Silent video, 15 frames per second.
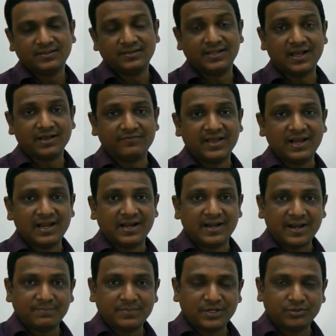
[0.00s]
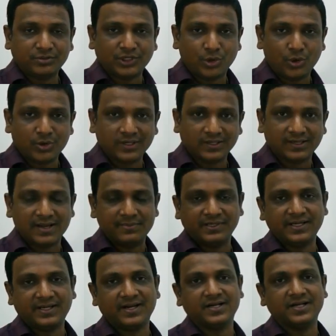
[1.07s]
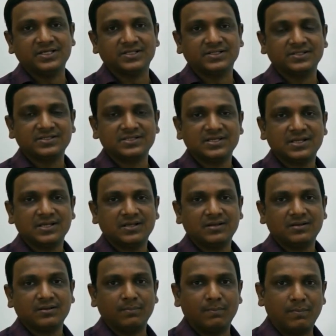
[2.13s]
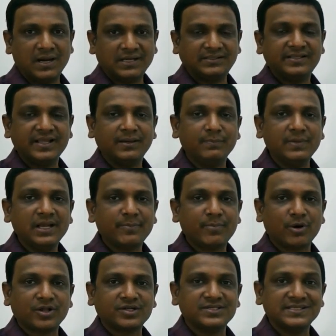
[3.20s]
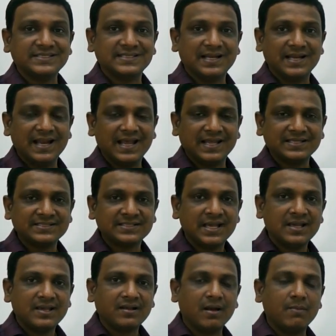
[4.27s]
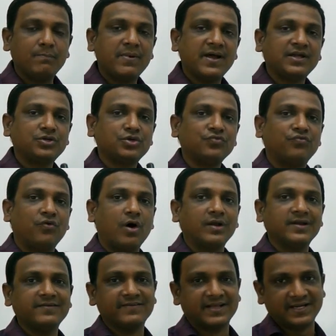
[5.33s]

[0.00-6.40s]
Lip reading: They are well adapted to the local climatic conditions, but their milk production is less, compared to foreign